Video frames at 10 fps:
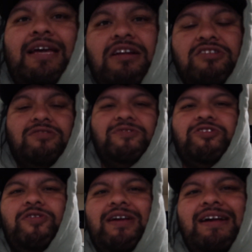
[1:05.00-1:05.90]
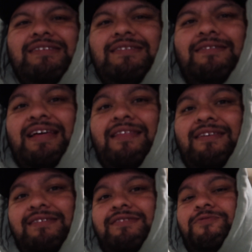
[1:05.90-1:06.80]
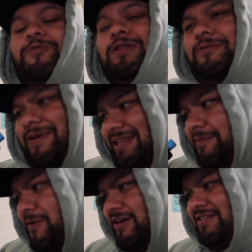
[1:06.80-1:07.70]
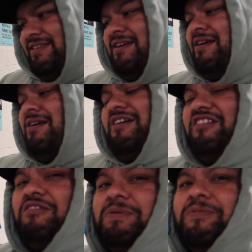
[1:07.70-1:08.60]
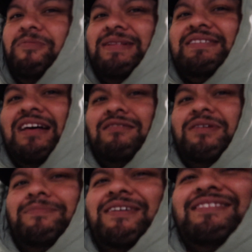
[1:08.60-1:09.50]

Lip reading: And also I'm gonna show you guys that this really works. A lot of people have been telling me about